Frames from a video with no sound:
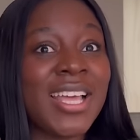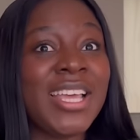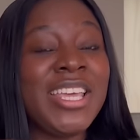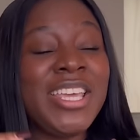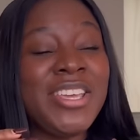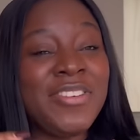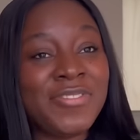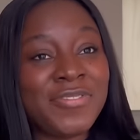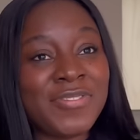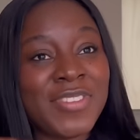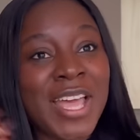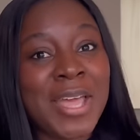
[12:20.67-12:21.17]

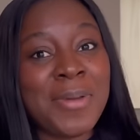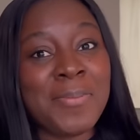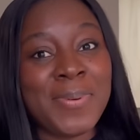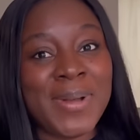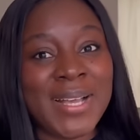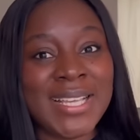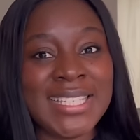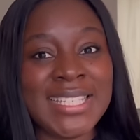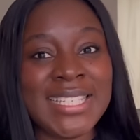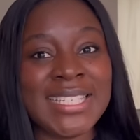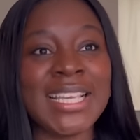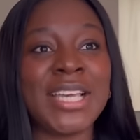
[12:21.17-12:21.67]
If time
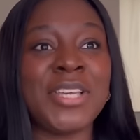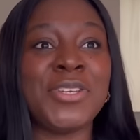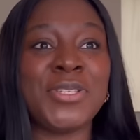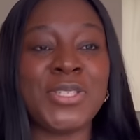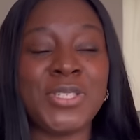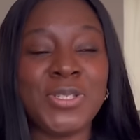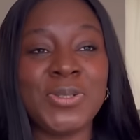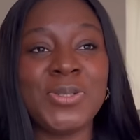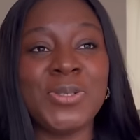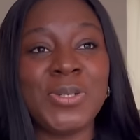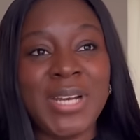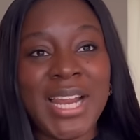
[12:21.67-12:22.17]
passes and you
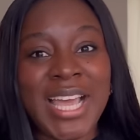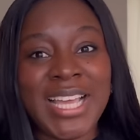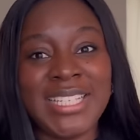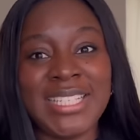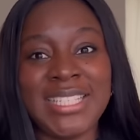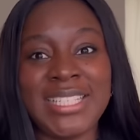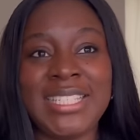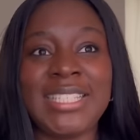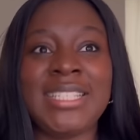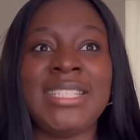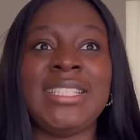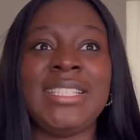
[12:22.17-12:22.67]
still don't like the
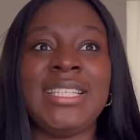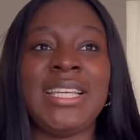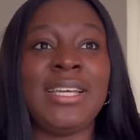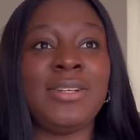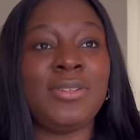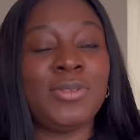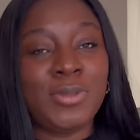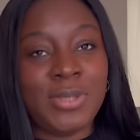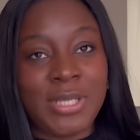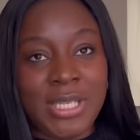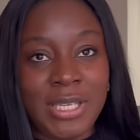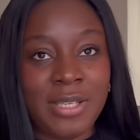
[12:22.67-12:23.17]
city, then
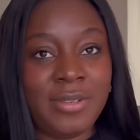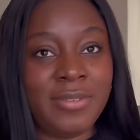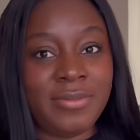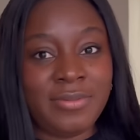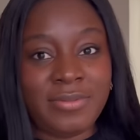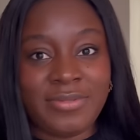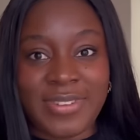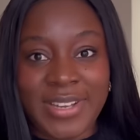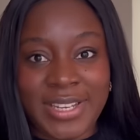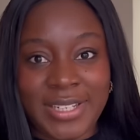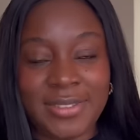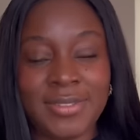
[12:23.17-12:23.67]
okay,
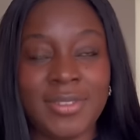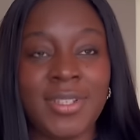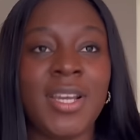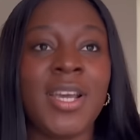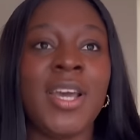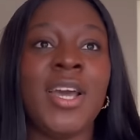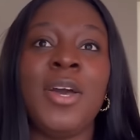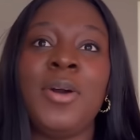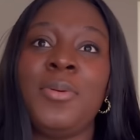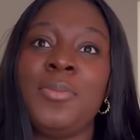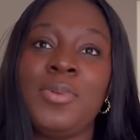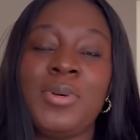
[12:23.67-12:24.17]
fine.
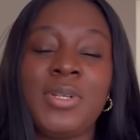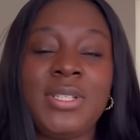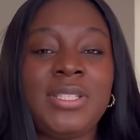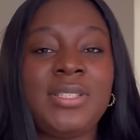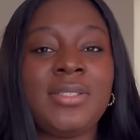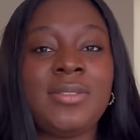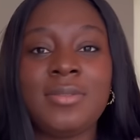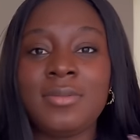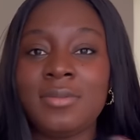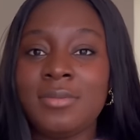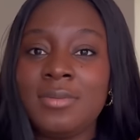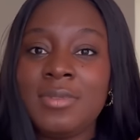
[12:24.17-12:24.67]
But
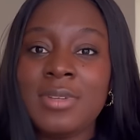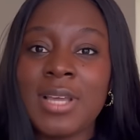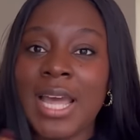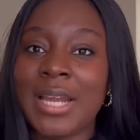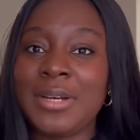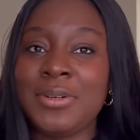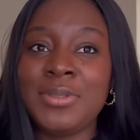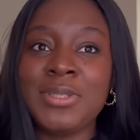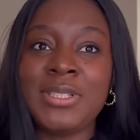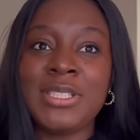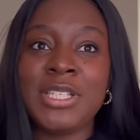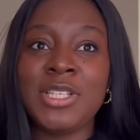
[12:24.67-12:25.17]
I
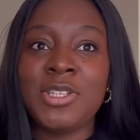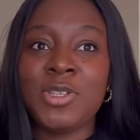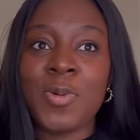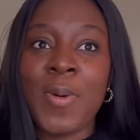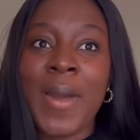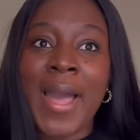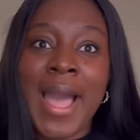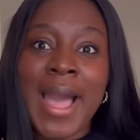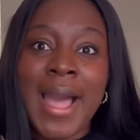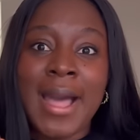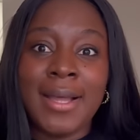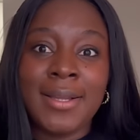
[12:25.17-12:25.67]
don't think you
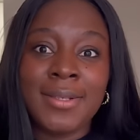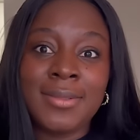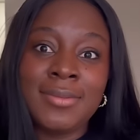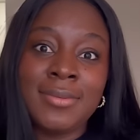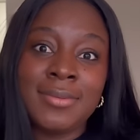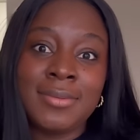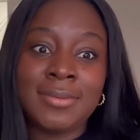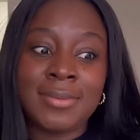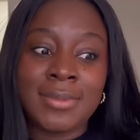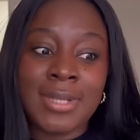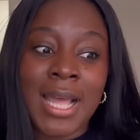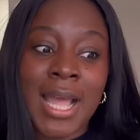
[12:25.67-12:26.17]
are
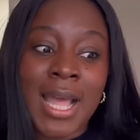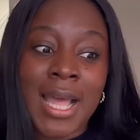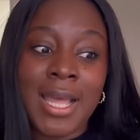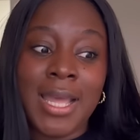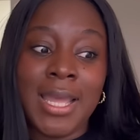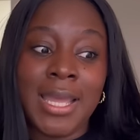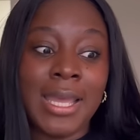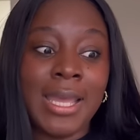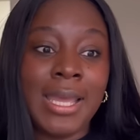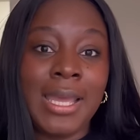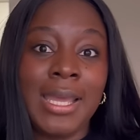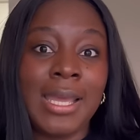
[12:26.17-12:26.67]
uh,
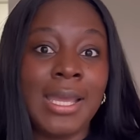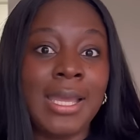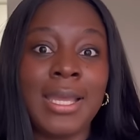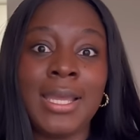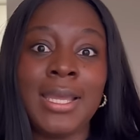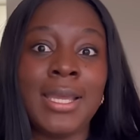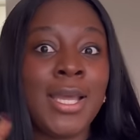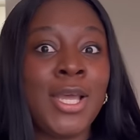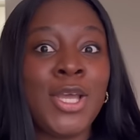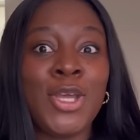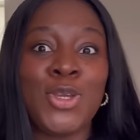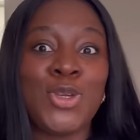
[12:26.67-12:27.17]
you
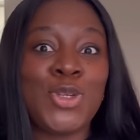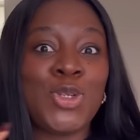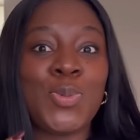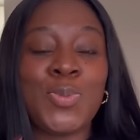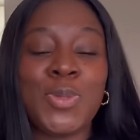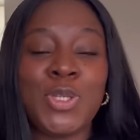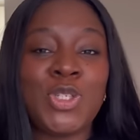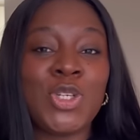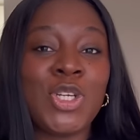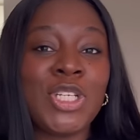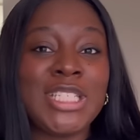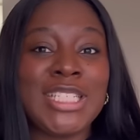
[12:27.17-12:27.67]
should
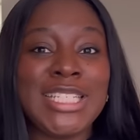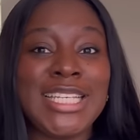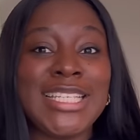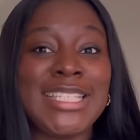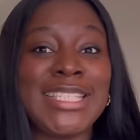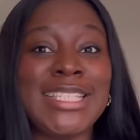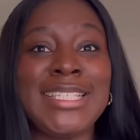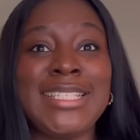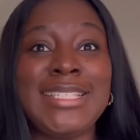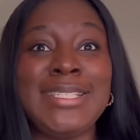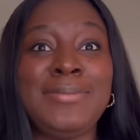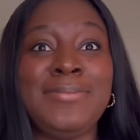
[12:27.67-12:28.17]
be judging a
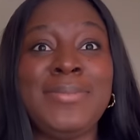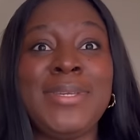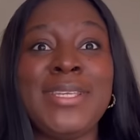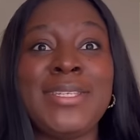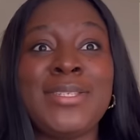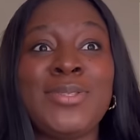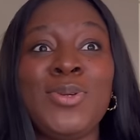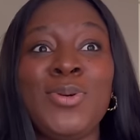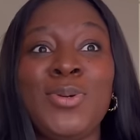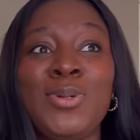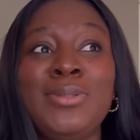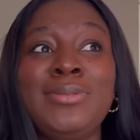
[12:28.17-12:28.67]
city
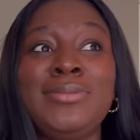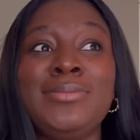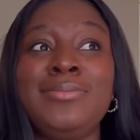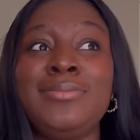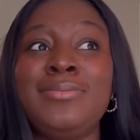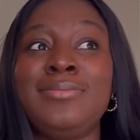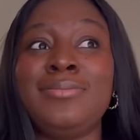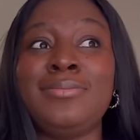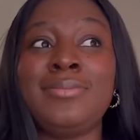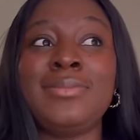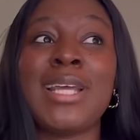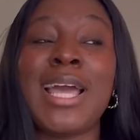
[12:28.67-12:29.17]
based on
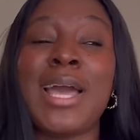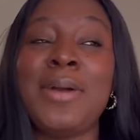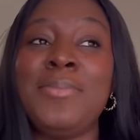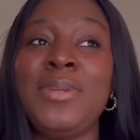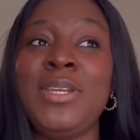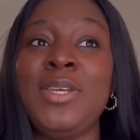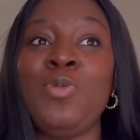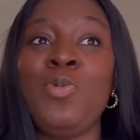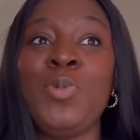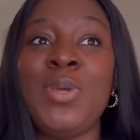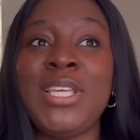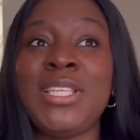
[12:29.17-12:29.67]
how
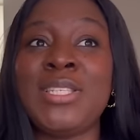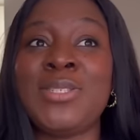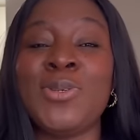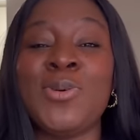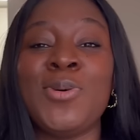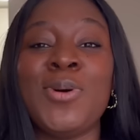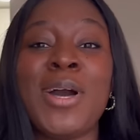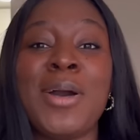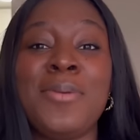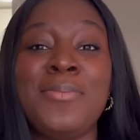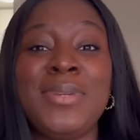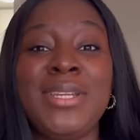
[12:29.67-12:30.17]
many weeks
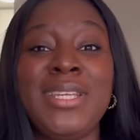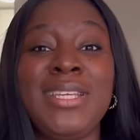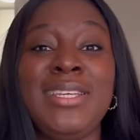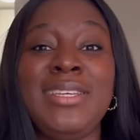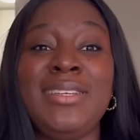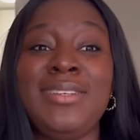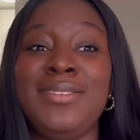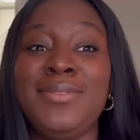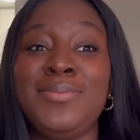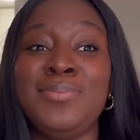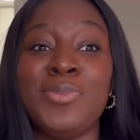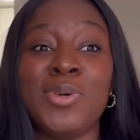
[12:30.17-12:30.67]
or how
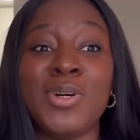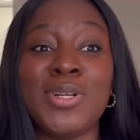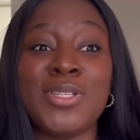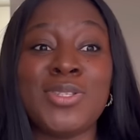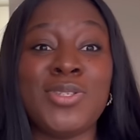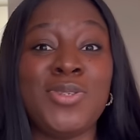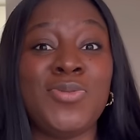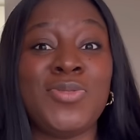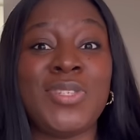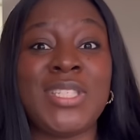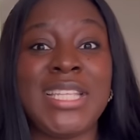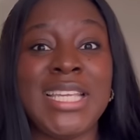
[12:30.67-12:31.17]
many
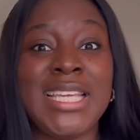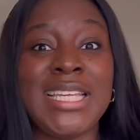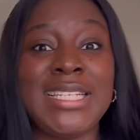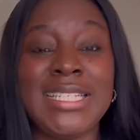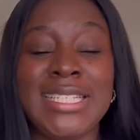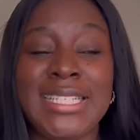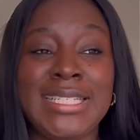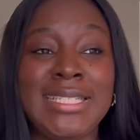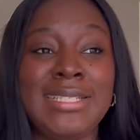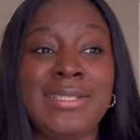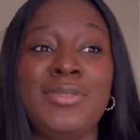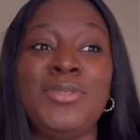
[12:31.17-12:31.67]
months you stayed
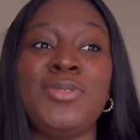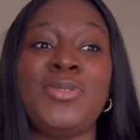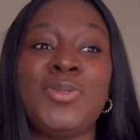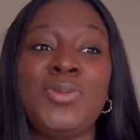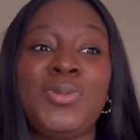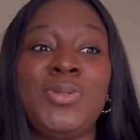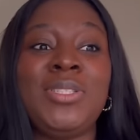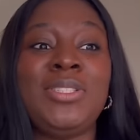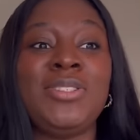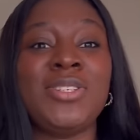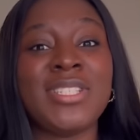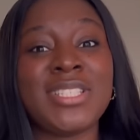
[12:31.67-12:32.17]
in. You
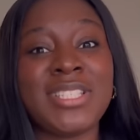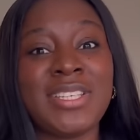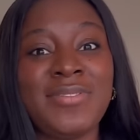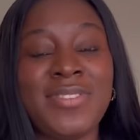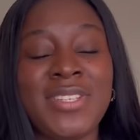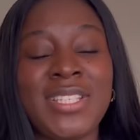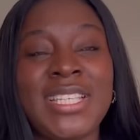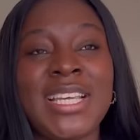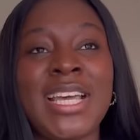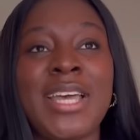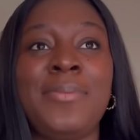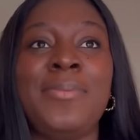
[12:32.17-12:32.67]
should just give
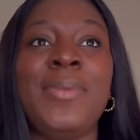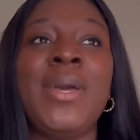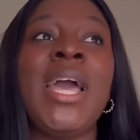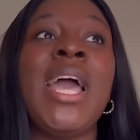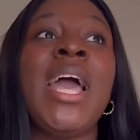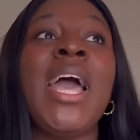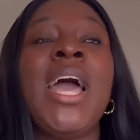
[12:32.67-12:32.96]
it time.